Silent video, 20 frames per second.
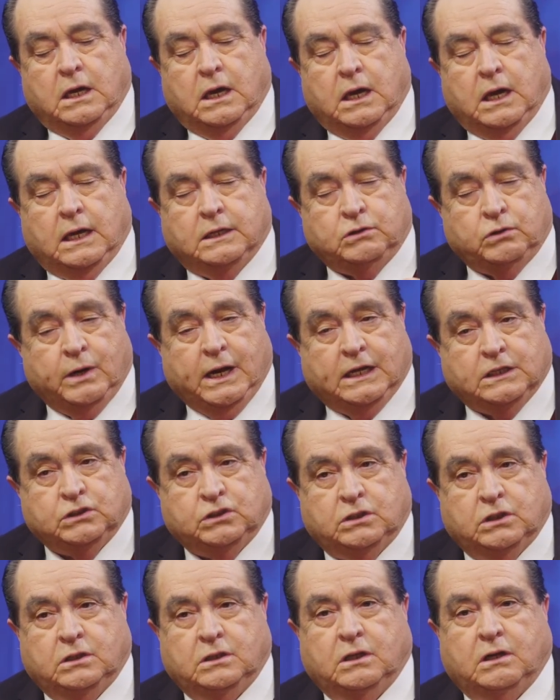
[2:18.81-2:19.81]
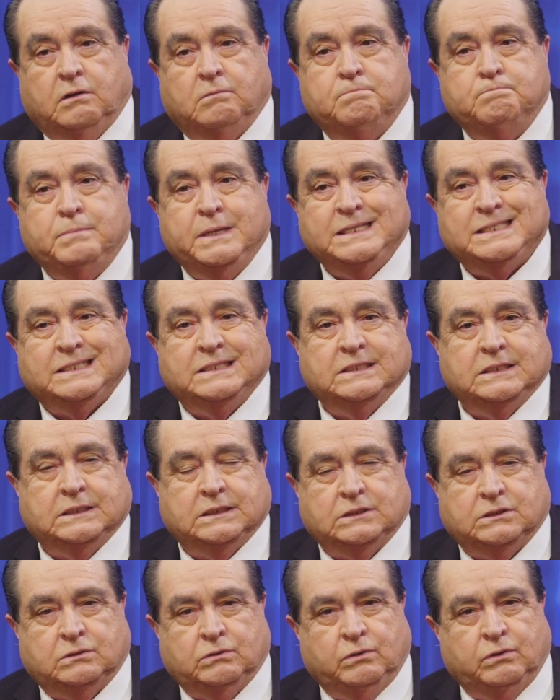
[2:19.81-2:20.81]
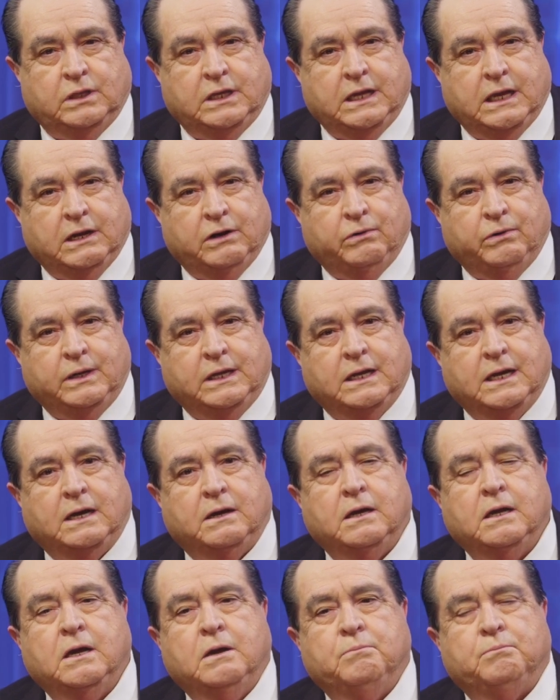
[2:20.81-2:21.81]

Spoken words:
attraction of businesses to the area,